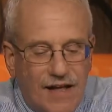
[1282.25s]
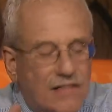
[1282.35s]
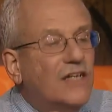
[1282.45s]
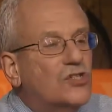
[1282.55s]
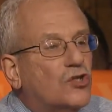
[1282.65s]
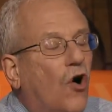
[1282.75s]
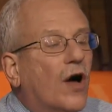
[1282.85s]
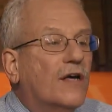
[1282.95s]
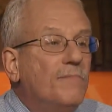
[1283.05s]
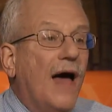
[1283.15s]
let's
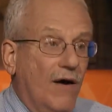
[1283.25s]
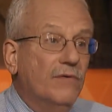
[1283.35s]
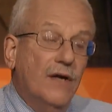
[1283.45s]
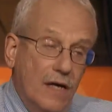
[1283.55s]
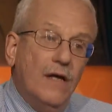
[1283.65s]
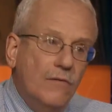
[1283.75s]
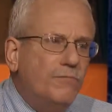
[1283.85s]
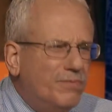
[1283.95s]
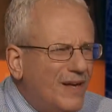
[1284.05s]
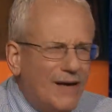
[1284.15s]
talk about
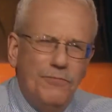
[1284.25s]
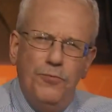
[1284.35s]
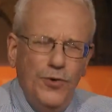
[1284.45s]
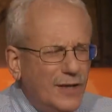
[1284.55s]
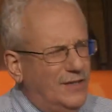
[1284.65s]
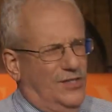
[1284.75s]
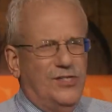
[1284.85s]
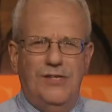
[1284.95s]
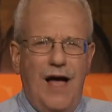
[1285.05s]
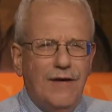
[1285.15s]
really
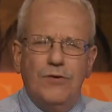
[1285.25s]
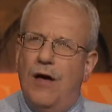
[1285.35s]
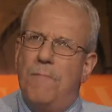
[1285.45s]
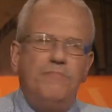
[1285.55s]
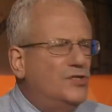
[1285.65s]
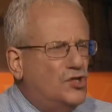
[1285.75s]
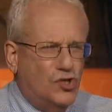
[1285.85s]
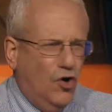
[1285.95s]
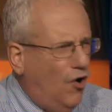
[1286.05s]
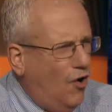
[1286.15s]
uh,
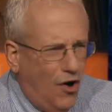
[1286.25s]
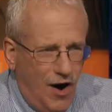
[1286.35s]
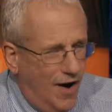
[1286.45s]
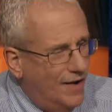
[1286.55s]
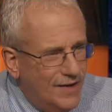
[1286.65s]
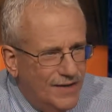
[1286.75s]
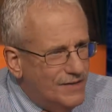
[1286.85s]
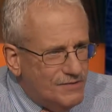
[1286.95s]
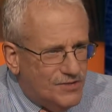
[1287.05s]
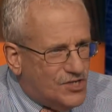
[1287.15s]
bizarre
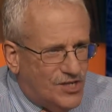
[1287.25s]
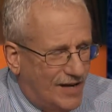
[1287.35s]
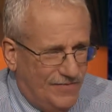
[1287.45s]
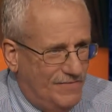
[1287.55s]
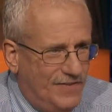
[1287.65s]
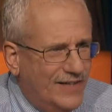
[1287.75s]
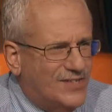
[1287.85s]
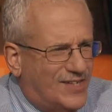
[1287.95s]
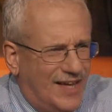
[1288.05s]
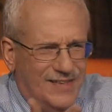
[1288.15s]
set of events
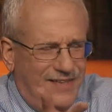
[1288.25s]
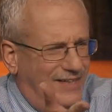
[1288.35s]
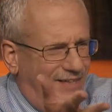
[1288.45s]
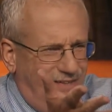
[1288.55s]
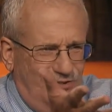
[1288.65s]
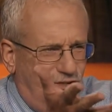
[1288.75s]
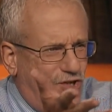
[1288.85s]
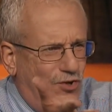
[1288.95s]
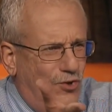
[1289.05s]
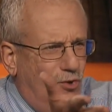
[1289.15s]
that lead
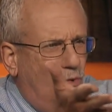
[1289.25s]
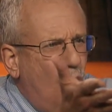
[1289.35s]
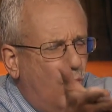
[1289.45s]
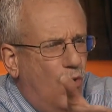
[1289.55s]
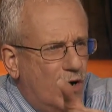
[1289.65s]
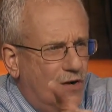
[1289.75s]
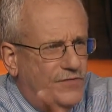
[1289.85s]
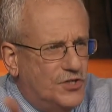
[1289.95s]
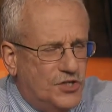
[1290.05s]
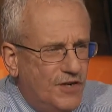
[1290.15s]
to one of
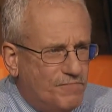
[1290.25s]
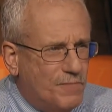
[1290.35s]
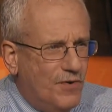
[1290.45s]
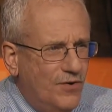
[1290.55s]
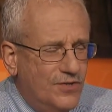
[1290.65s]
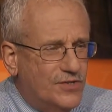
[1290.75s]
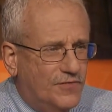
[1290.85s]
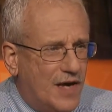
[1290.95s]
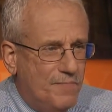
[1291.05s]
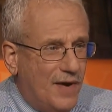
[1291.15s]
the chief proponents of
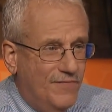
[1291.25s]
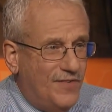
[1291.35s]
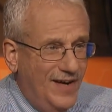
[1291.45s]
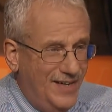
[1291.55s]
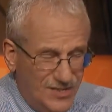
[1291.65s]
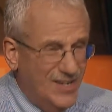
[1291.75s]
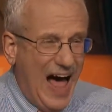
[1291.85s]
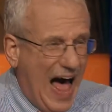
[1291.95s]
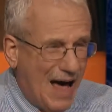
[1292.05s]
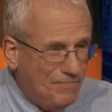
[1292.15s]
campaign finance
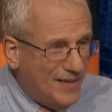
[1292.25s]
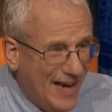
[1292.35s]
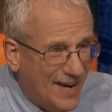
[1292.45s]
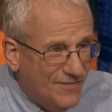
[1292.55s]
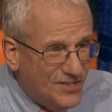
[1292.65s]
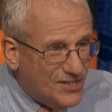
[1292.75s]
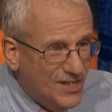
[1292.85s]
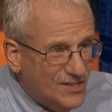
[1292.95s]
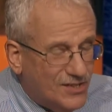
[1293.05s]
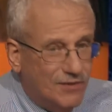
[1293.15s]
opting out of a
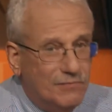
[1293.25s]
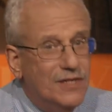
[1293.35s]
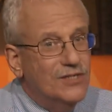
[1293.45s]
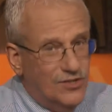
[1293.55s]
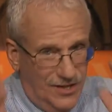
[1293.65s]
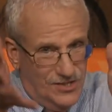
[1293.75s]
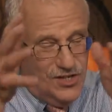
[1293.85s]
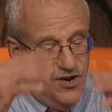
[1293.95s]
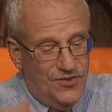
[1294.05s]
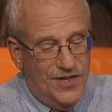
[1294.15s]
system. So let's
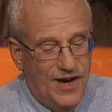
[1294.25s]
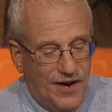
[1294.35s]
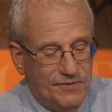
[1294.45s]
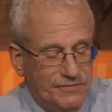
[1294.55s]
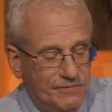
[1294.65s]
go there.